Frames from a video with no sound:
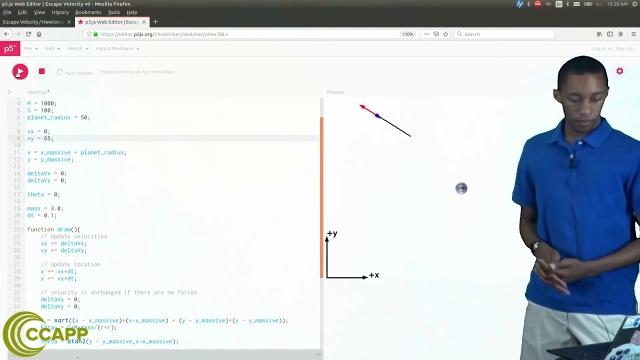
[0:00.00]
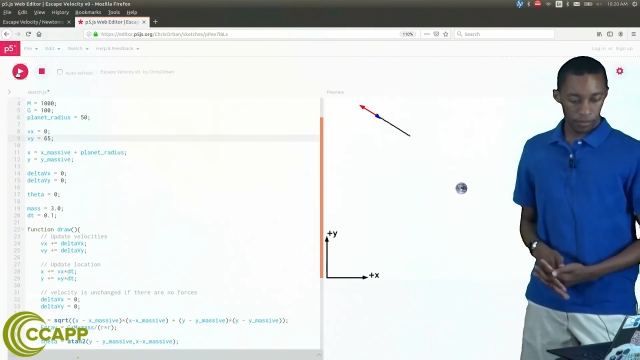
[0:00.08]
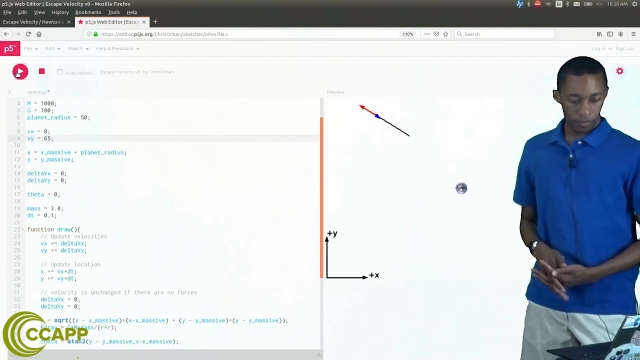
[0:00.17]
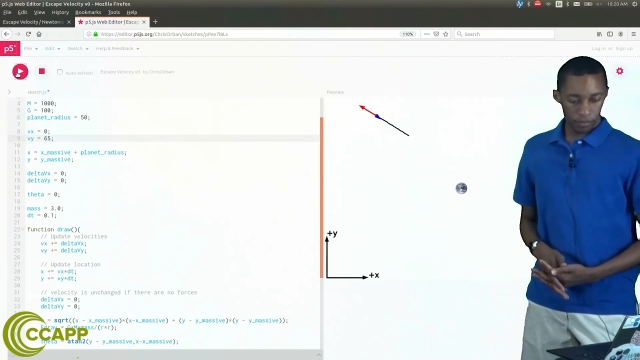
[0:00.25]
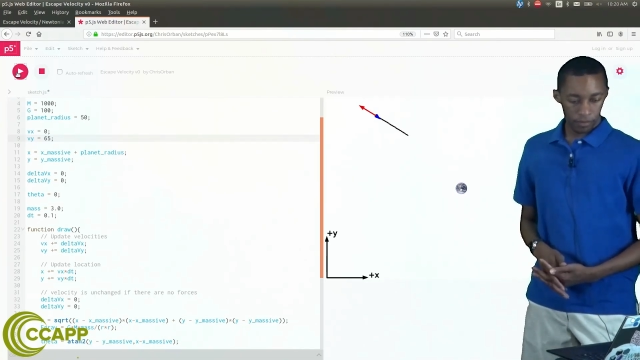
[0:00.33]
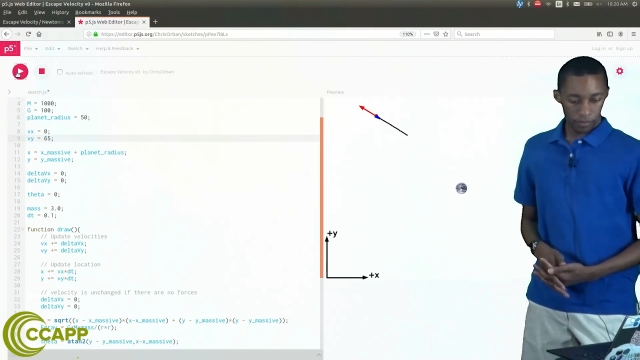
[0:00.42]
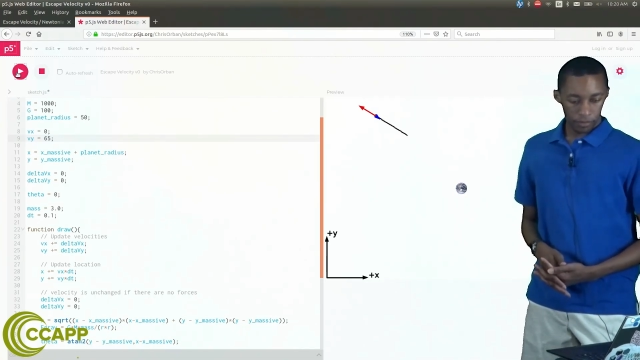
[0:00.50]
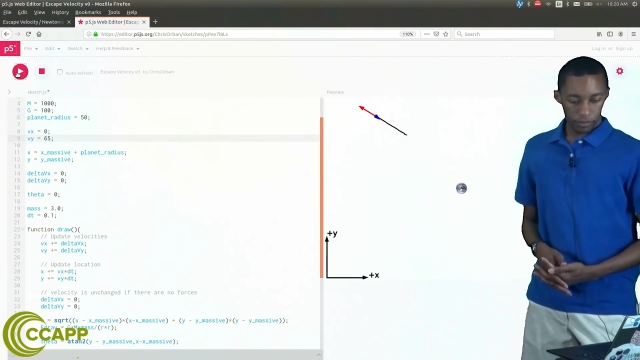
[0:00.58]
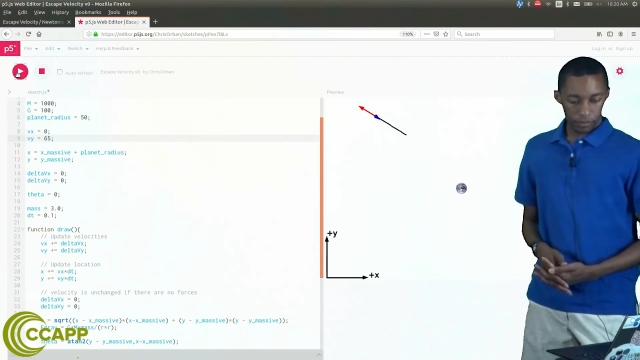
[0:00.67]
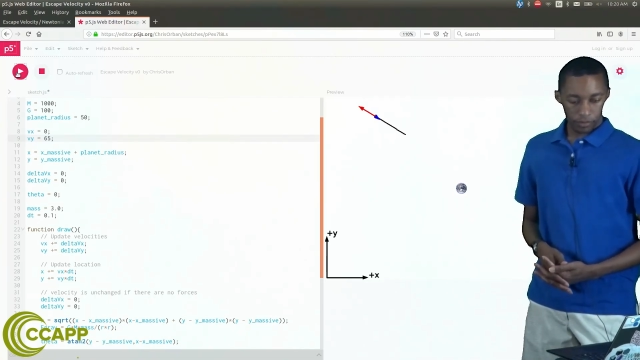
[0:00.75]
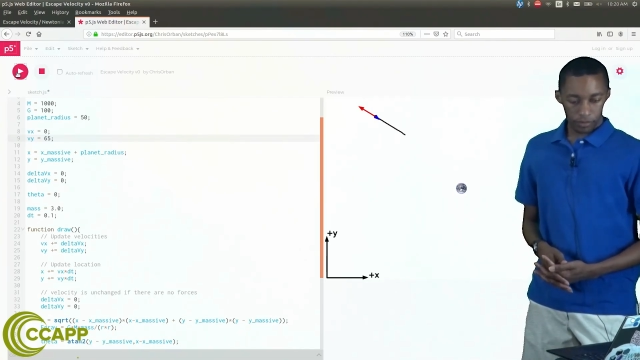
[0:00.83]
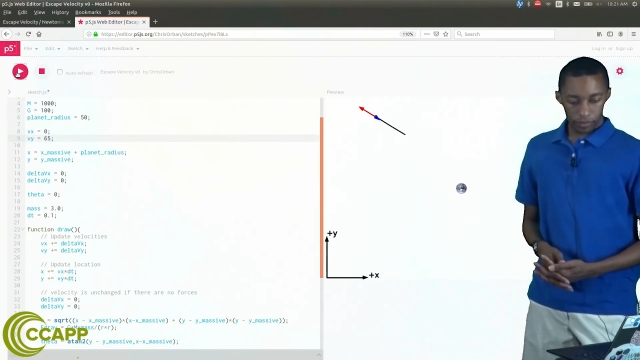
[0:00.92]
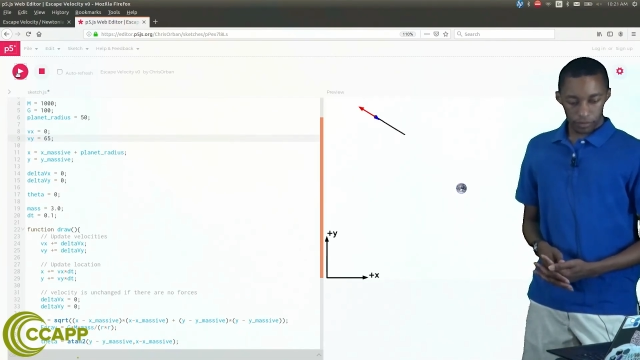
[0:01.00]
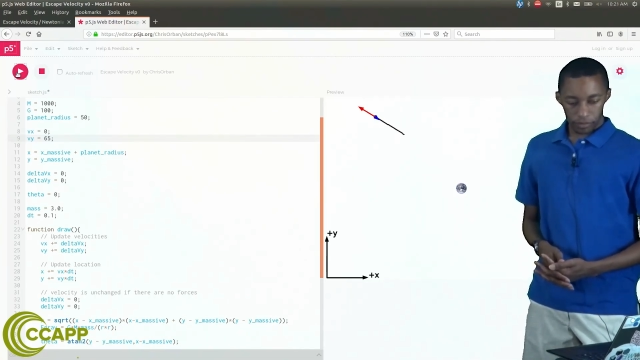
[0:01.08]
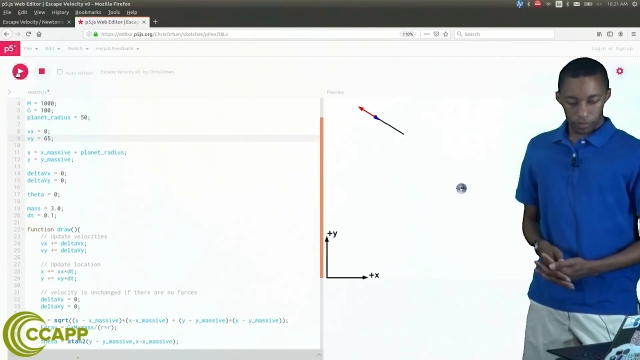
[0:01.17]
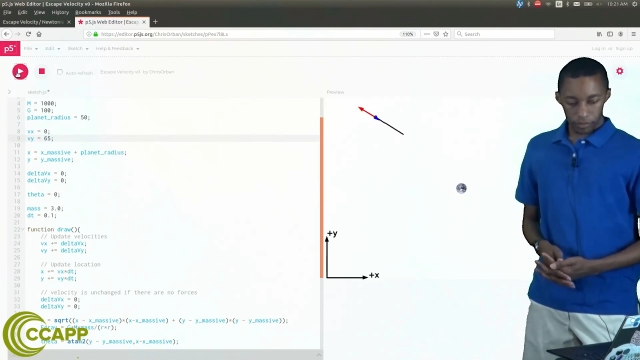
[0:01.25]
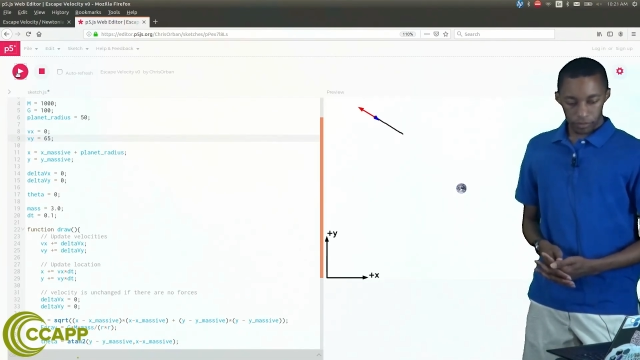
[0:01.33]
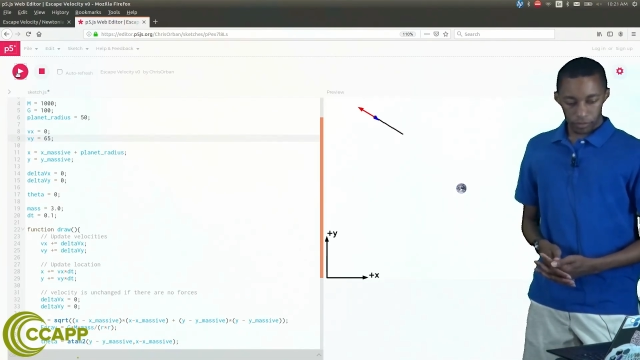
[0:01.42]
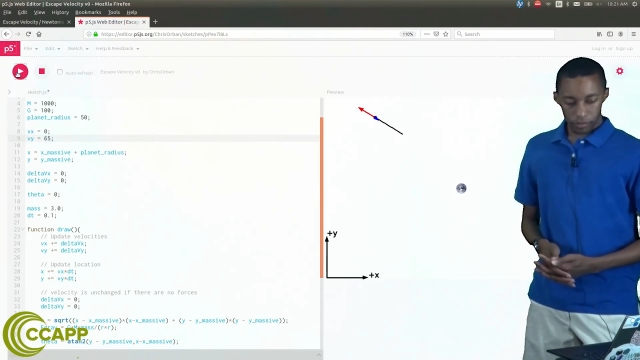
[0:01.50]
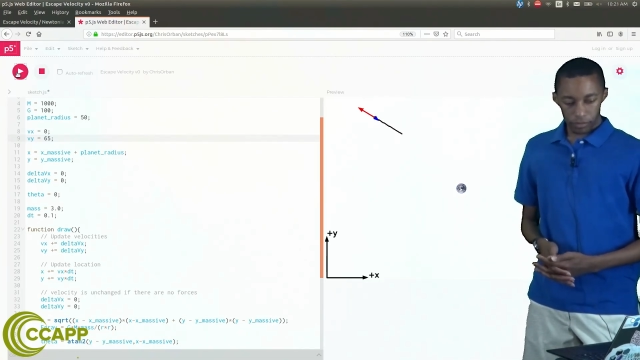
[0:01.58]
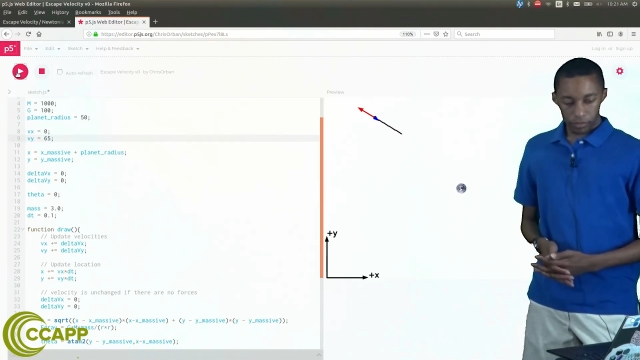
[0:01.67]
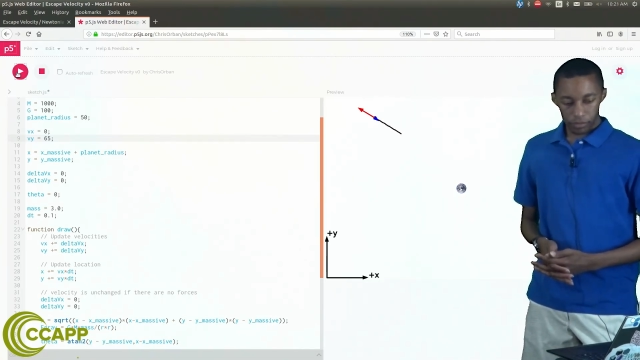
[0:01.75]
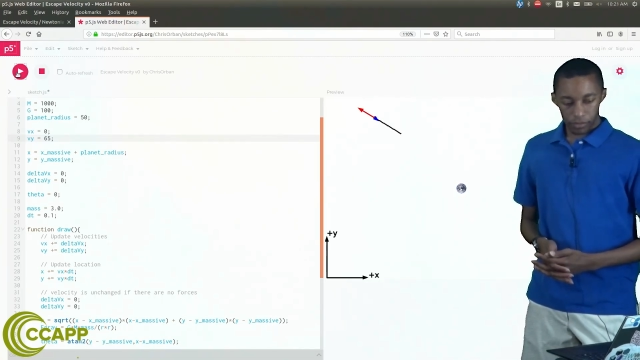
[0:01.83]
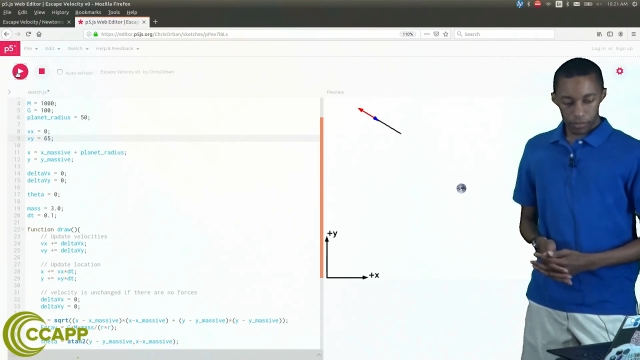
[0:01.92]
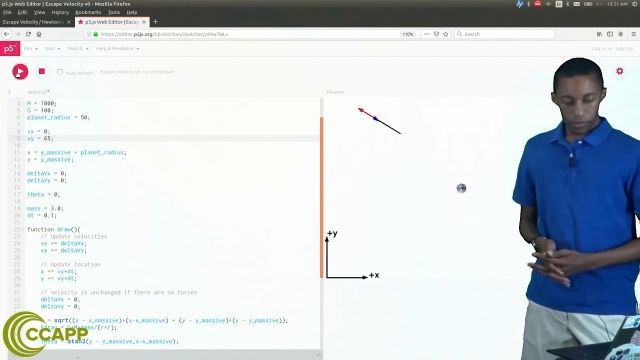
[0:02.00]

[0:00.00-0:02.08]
Nobody speaks.